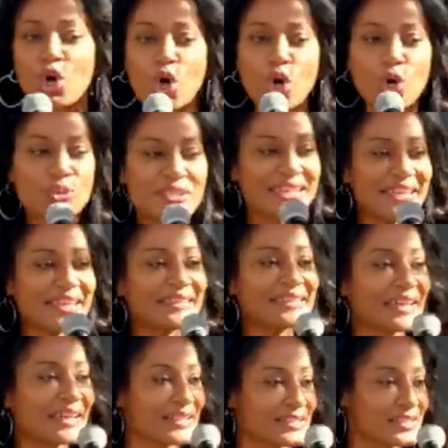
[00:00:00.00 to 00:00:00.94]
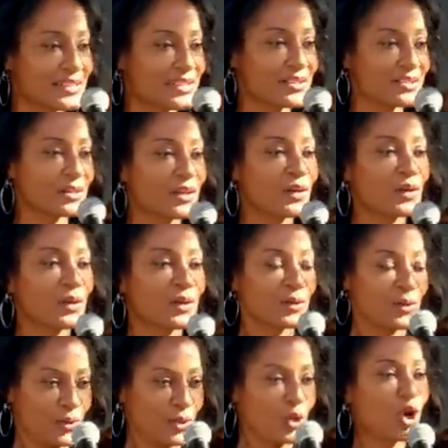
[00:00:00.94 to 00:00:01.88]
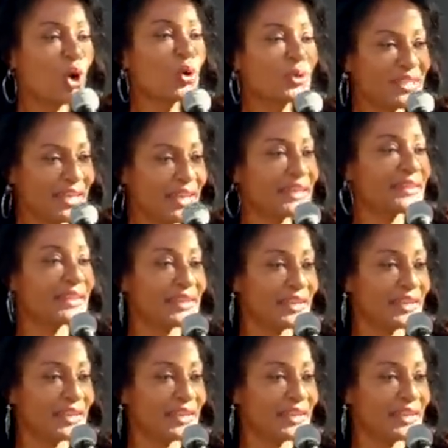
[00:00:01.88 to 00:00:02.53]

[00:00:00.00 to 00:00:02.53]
Who did this? Who did